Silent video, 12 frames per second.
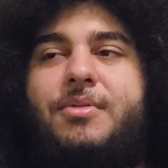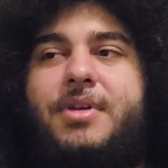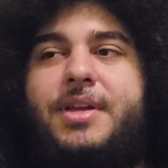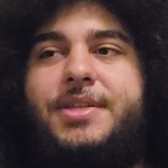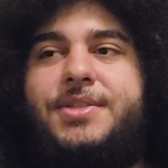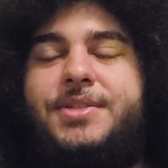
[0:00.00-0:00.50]

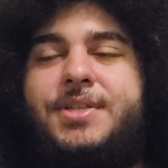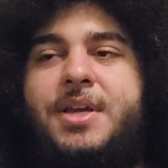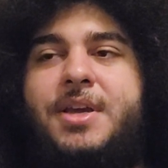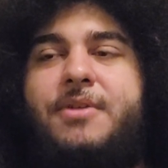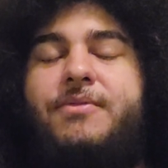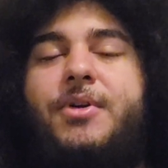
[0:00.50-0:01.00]
is
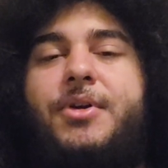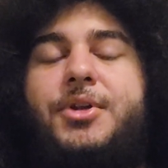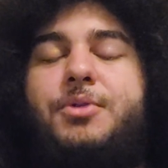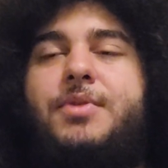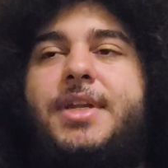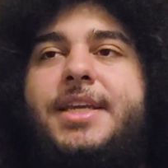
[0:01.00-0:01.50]
very
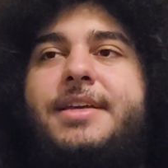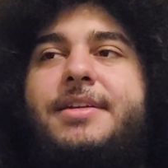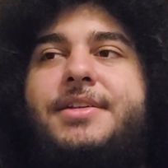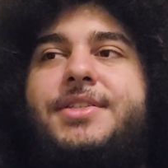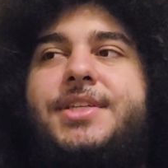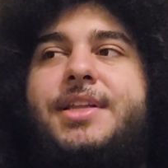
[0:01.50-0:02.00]
unique in
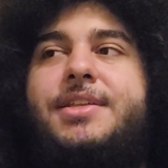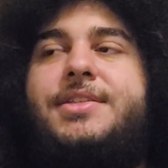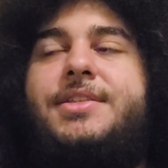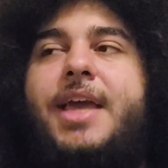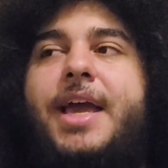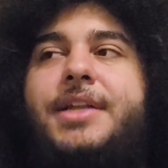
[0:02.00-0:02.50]
a sense
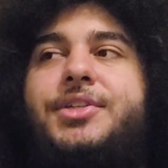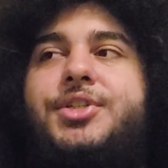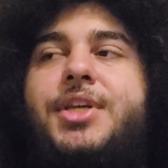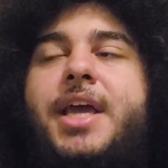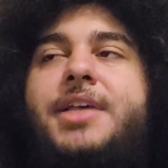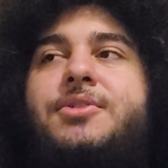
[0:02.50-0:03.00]
that
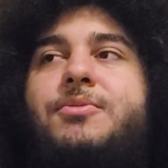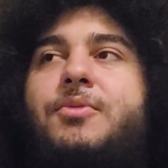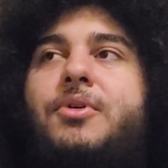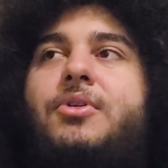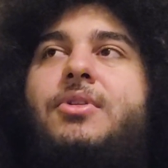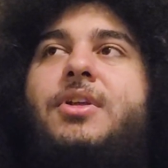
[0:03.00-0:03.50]
she has a
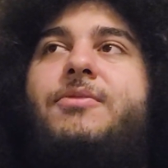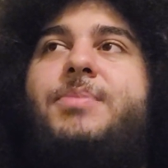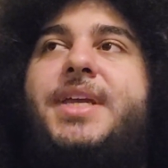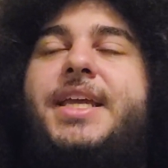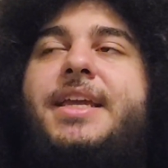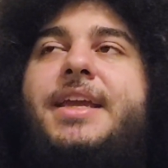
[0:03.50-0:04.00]
role of
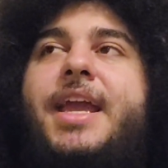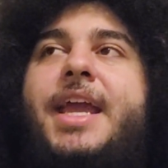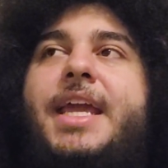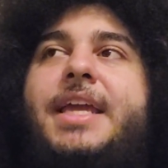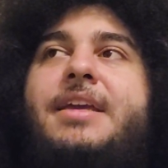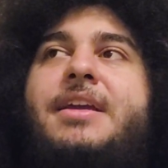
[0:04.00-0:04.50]
being
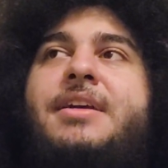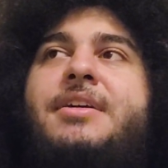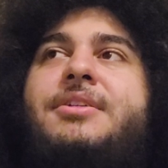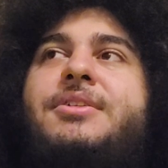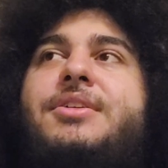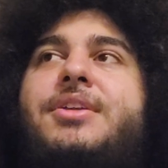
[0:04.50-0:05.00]
a,
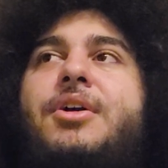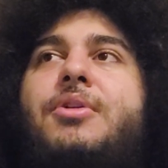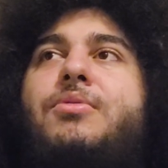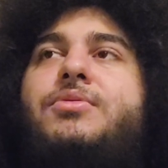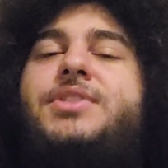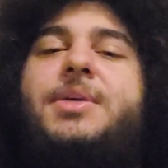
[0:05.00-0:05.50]

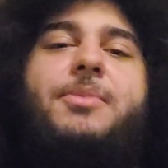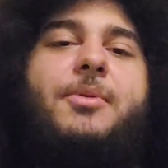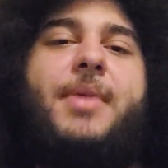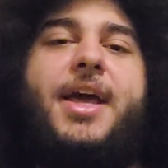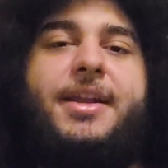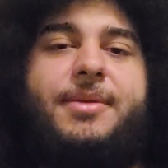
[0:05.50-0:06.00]

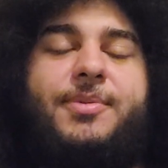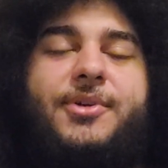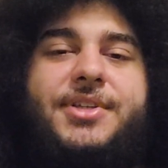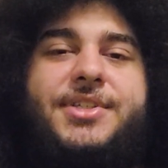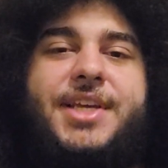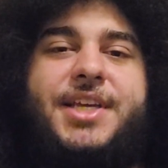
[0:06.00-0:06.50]
diplomatic
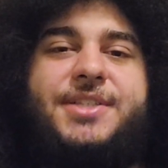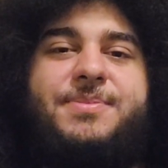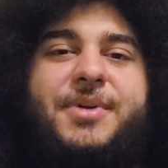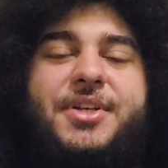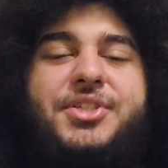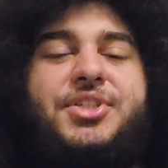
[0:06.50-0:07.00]
princess,
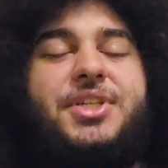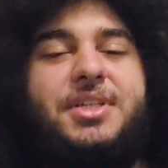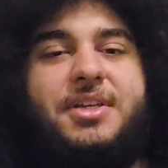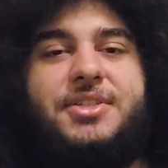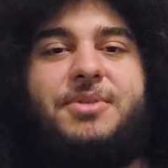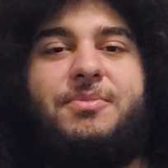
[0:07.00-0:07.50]
but she
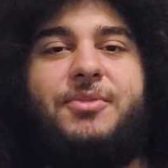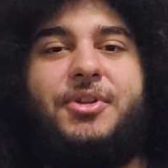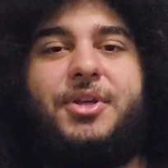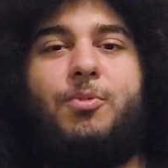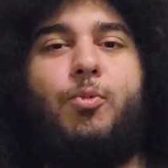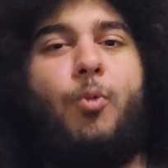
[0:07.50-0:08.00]
doesn't
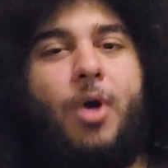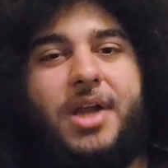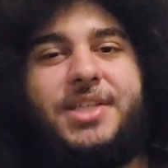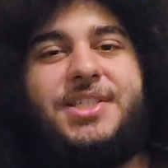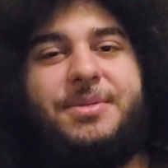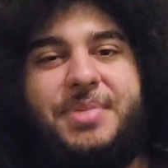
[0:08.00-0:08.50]
really
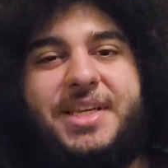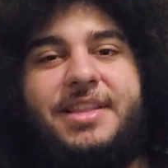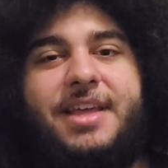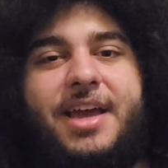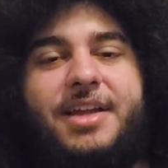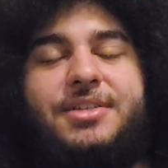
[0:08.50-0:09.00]
want to be
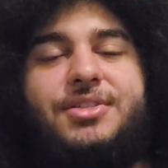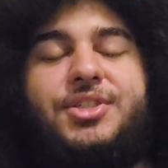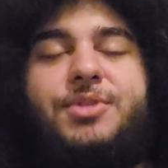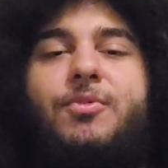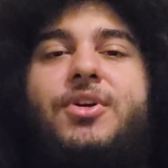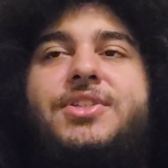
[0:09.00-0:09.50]
that.
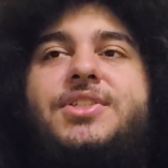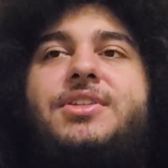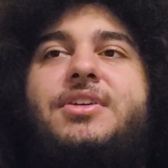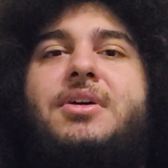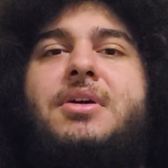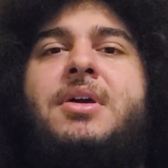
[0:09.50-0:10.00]
She wants
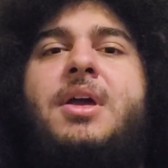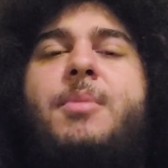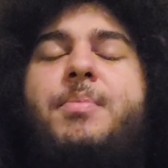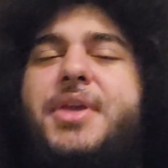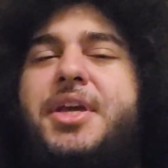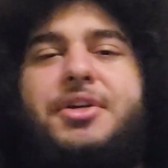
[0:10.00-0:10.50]
to
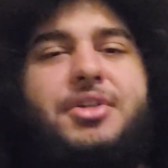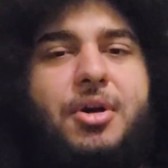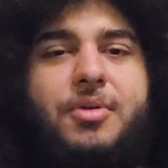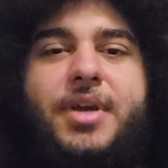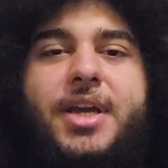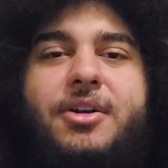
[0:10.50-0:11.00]
be a
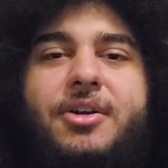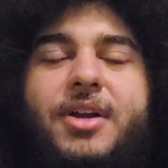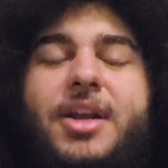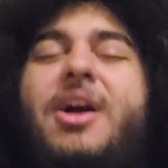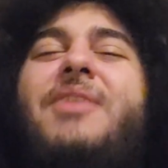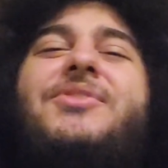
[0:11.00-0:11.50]
go-getter.
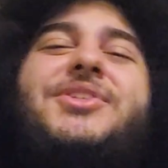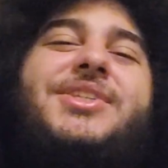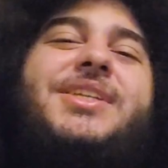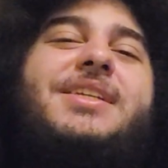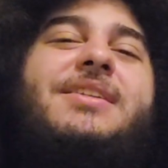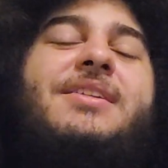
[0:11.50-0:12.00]
And
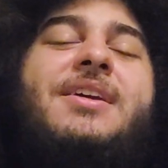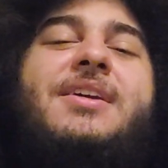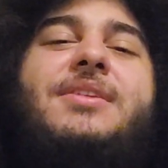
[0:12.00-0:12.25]
obviously,